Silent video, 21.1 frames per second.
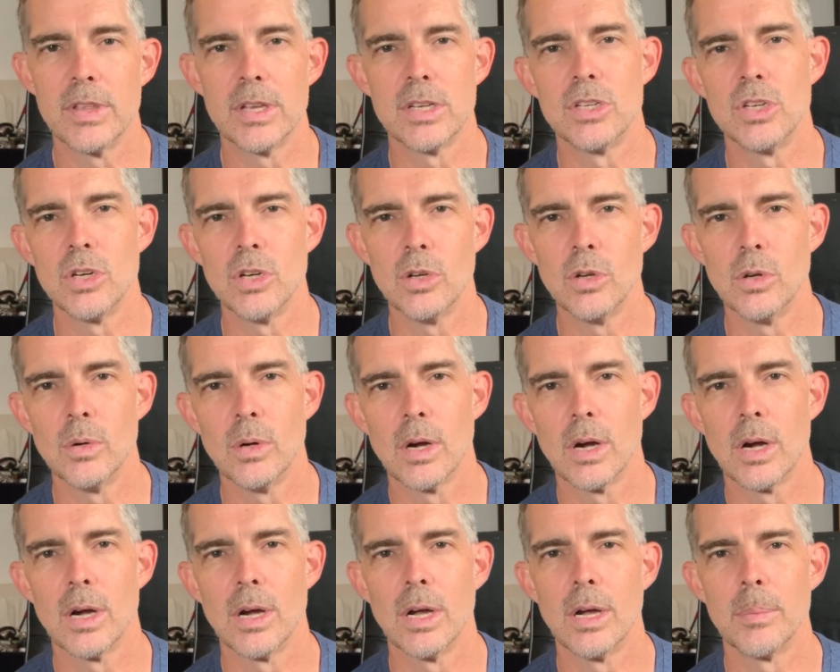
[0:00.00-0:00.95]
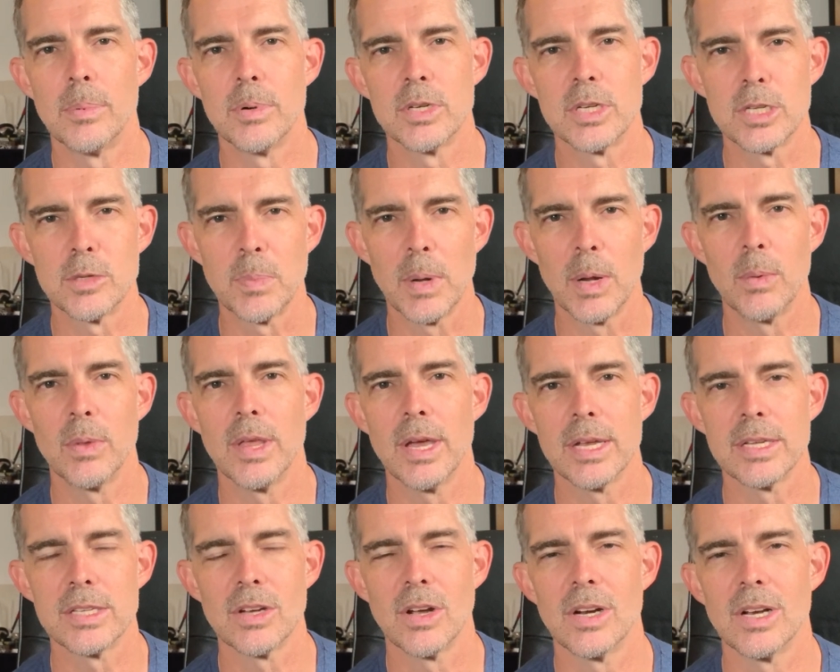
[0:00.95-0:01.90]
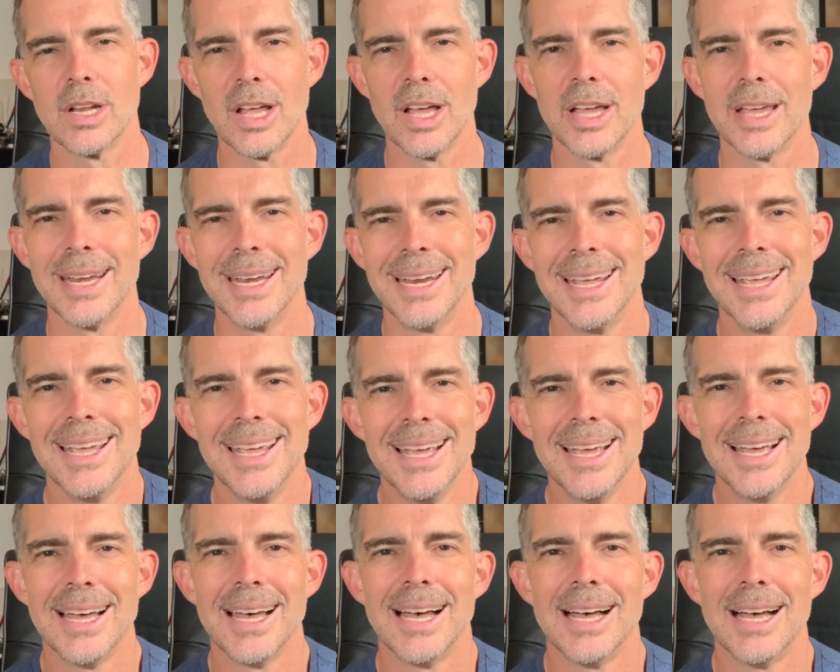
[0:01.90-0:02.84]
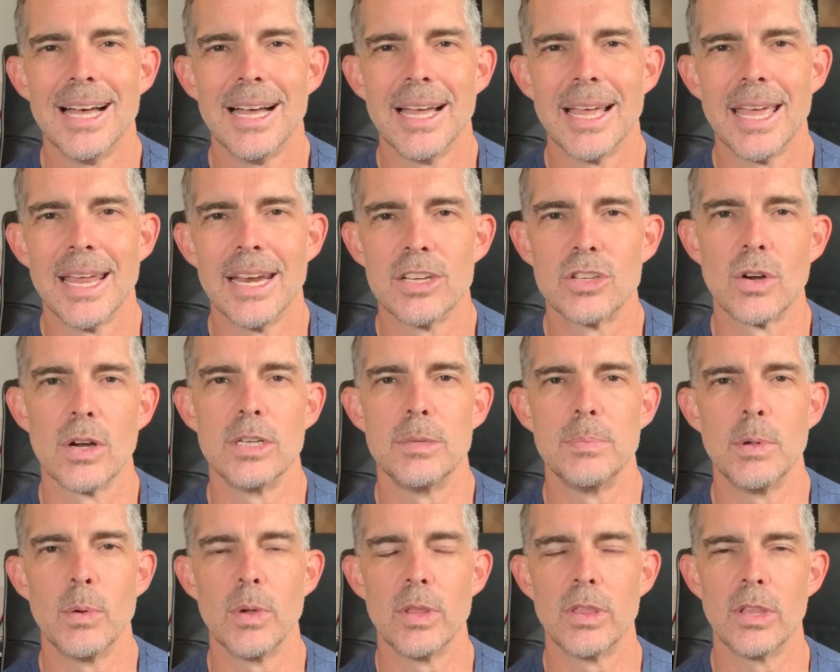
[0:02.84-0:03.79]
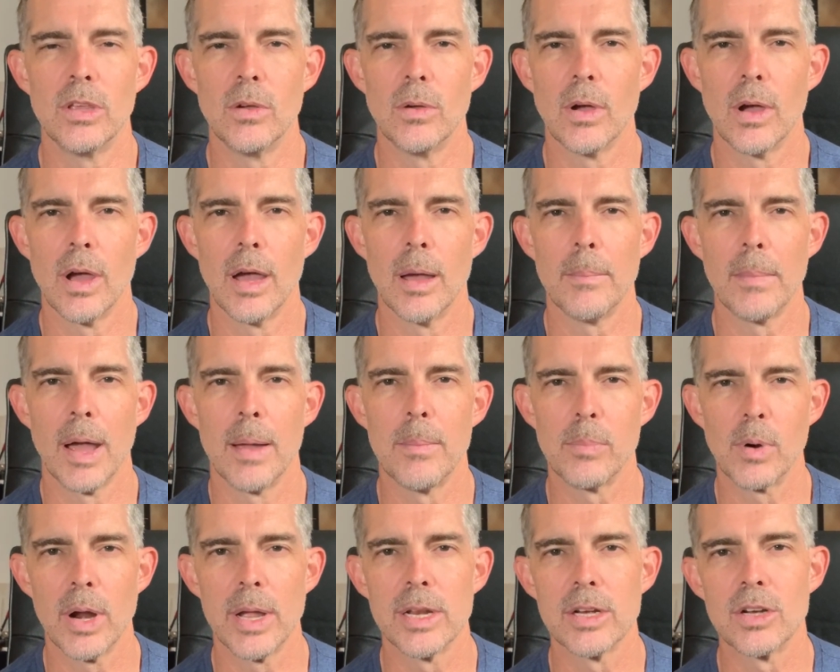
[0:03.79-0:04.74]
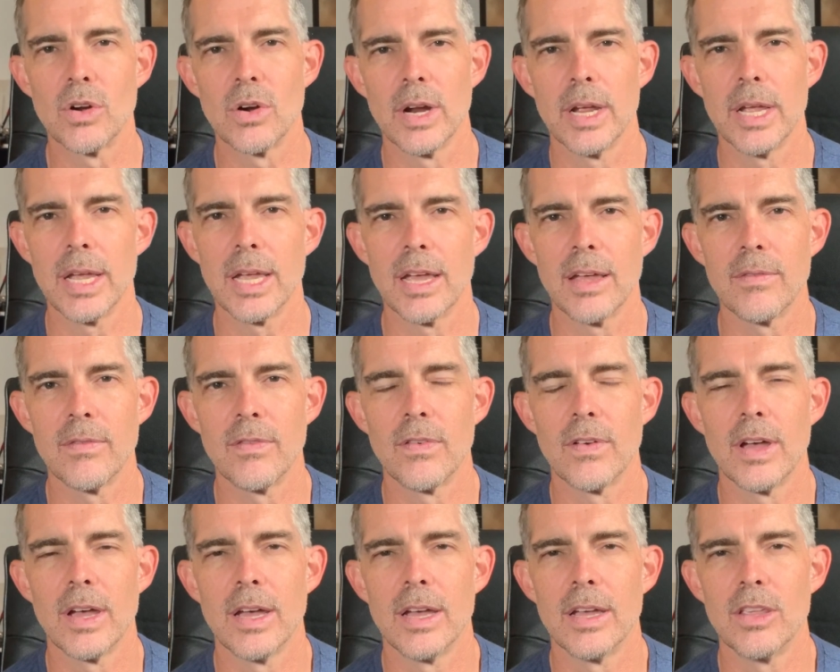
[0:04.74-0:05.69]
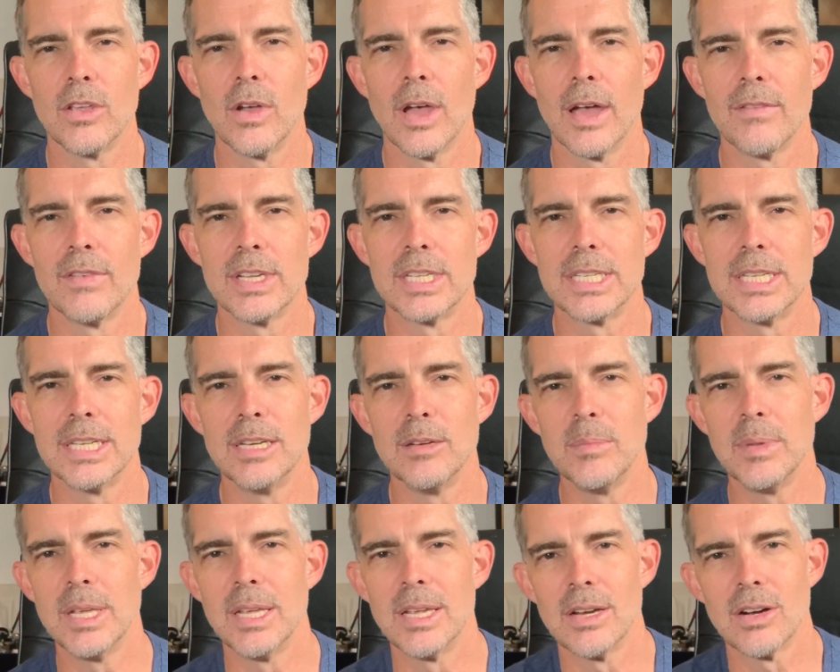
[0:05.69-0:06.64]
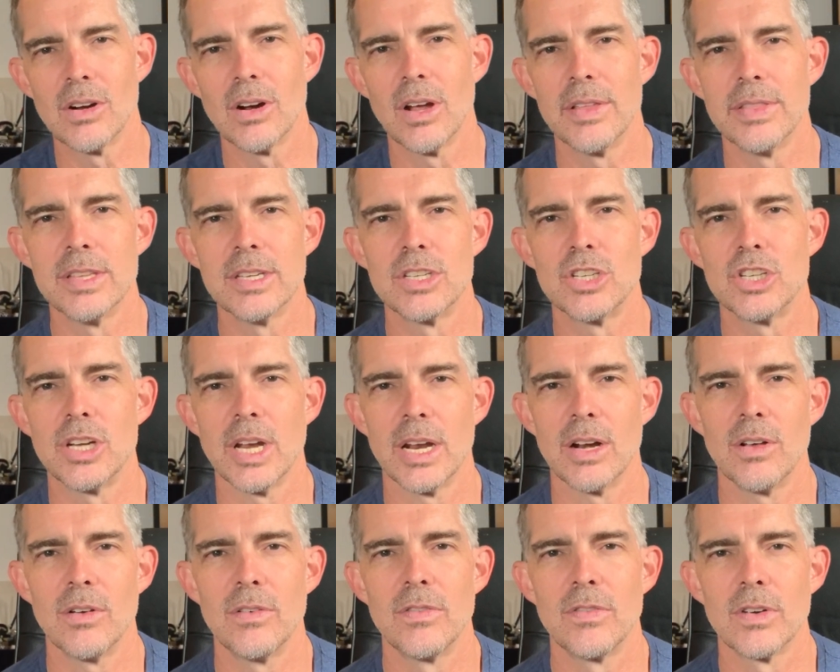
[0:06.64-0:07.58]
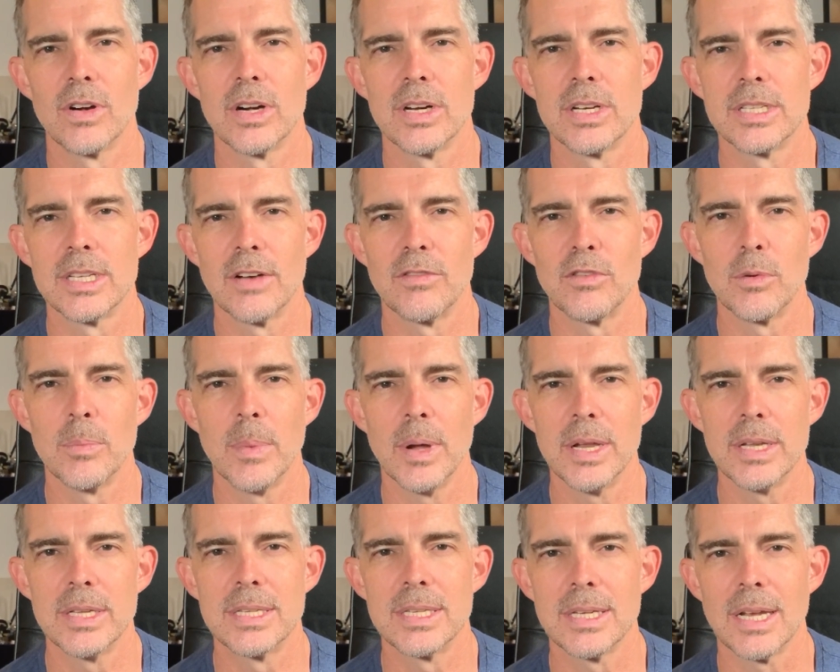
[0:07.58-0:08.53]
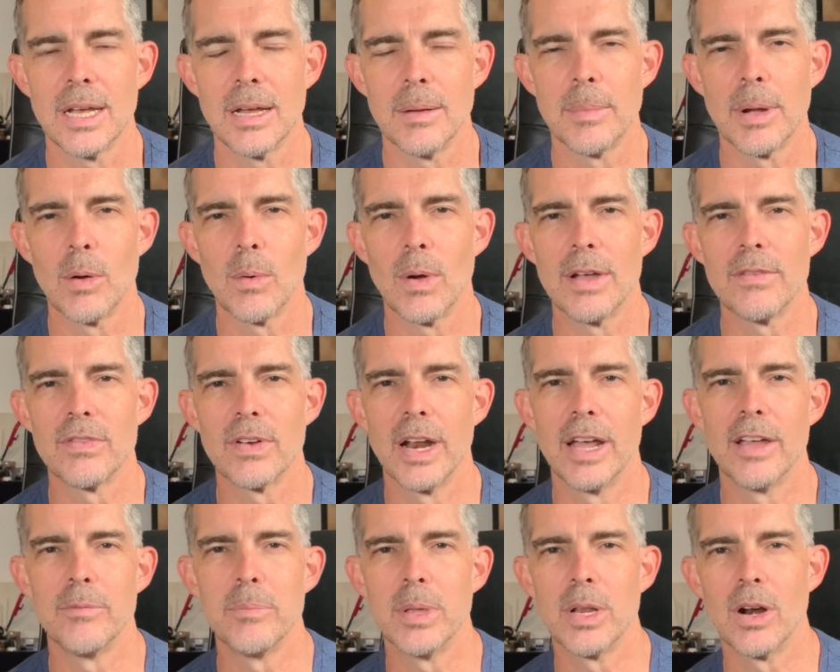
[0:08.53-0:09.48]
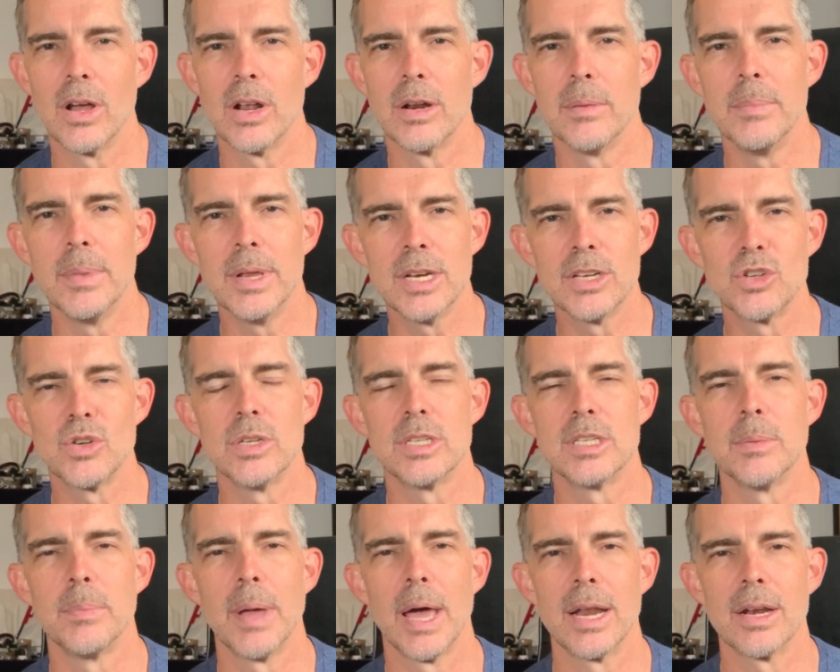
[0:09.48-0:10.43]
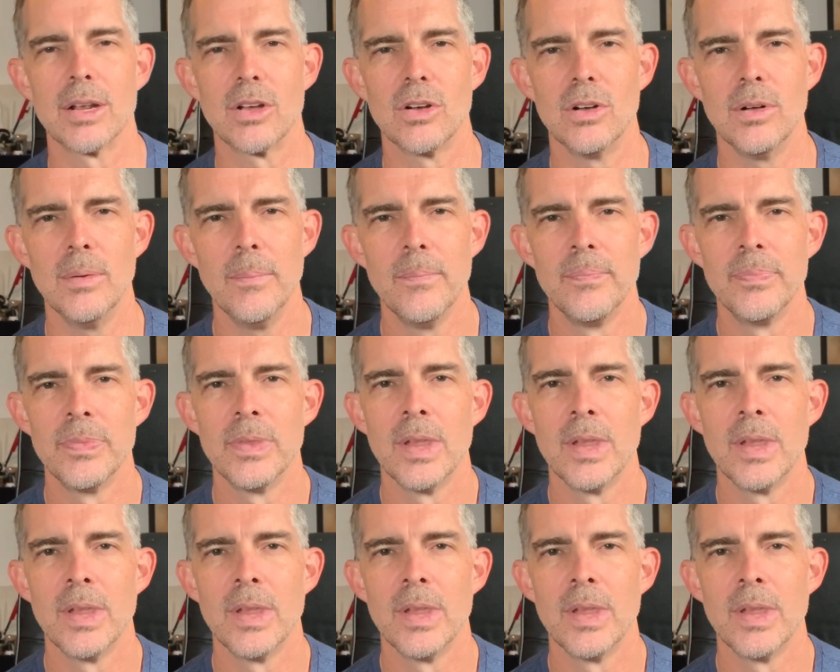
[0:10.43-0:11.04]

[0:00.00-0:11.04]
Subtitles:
that you participate with us online. And it's great to be with you. I'm Brian Craig. You haven't seen me here on this channel for several months. My wife and I have been on a ministry sabbatical